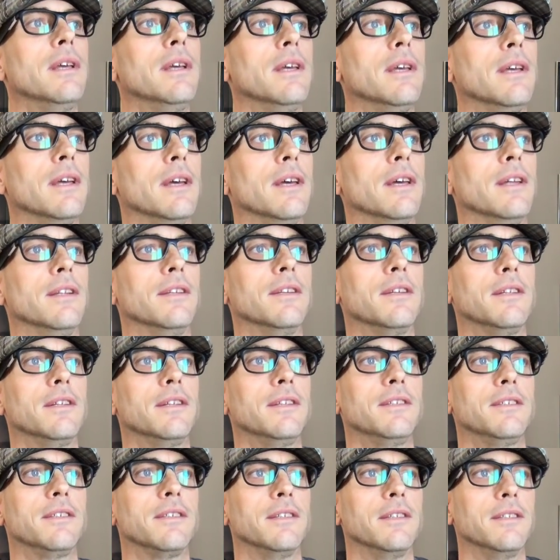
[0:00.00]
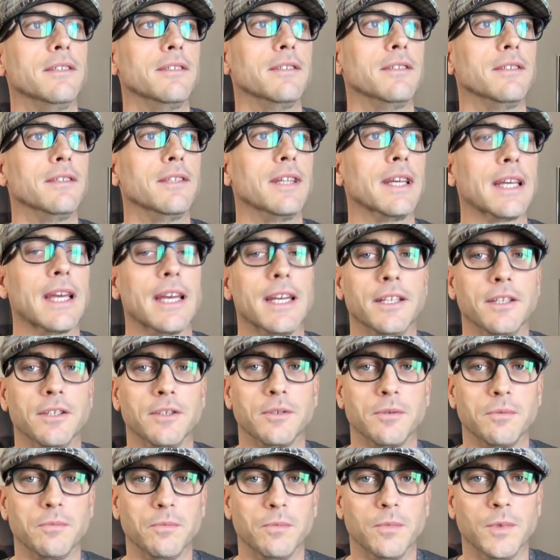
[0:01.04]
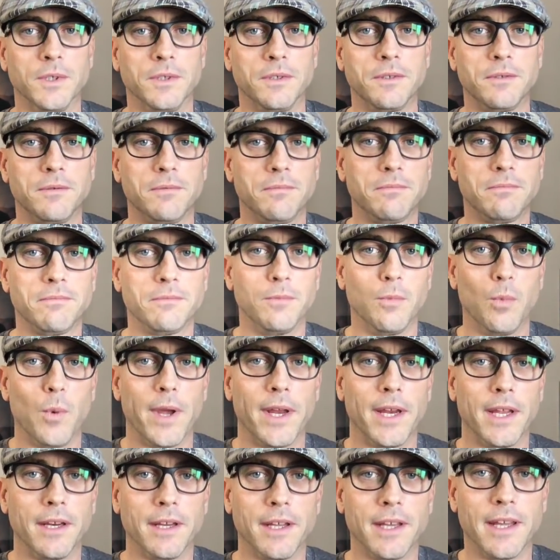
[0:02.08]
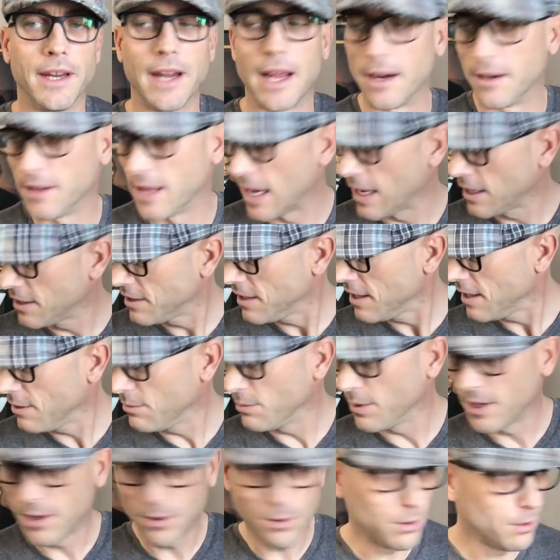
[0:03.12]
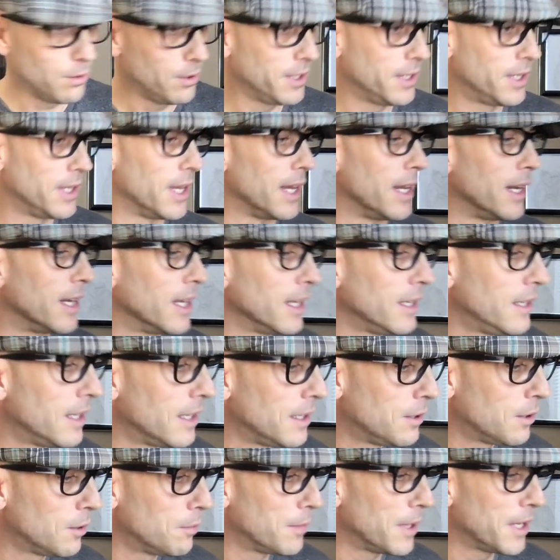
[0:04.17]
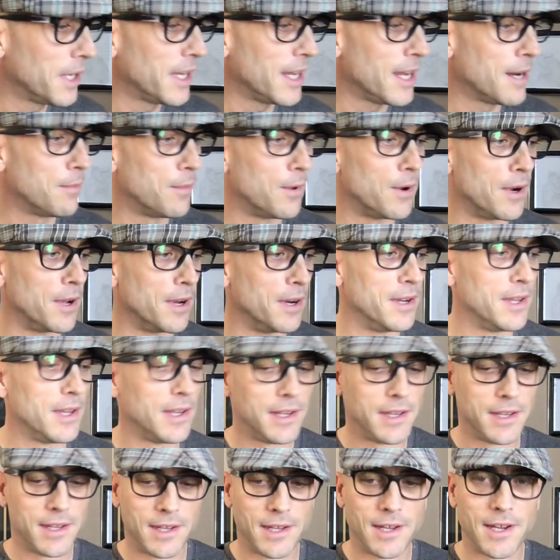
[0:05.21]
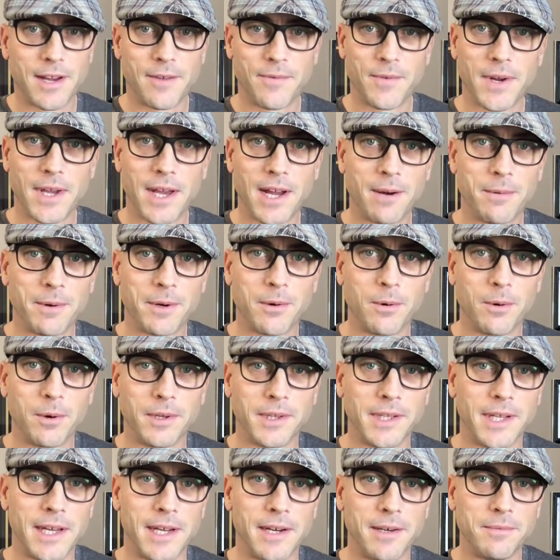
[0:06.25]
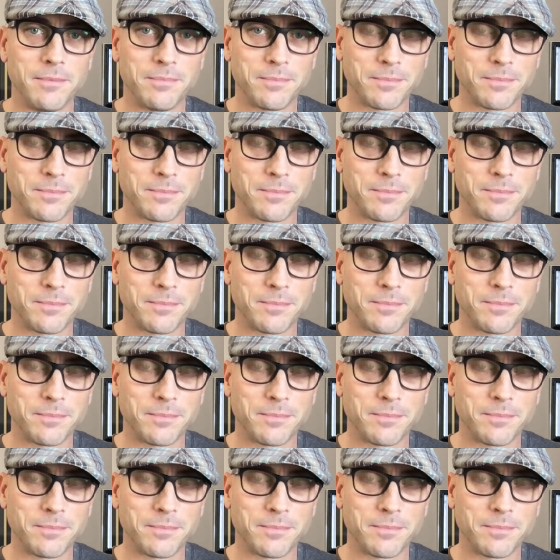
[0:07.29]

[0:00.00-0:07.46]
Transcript: And that guy just was waiting to get out of it. Actually, I recorded that. I, I turned my camera on. I forgot I recorded that.